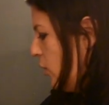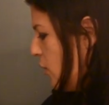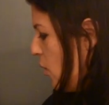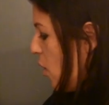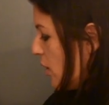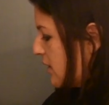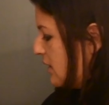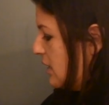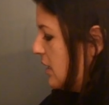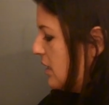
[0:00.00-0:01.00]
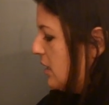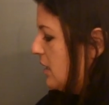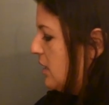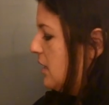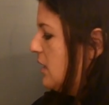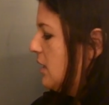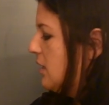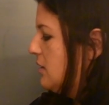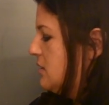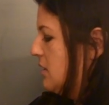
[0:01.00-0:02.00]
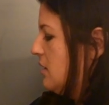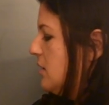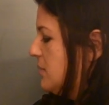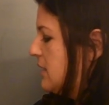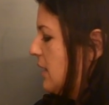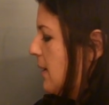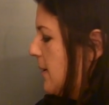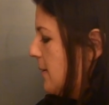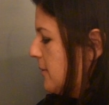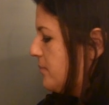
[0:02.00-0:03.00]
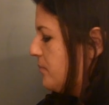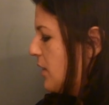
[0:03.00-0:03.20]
Your kingdom come,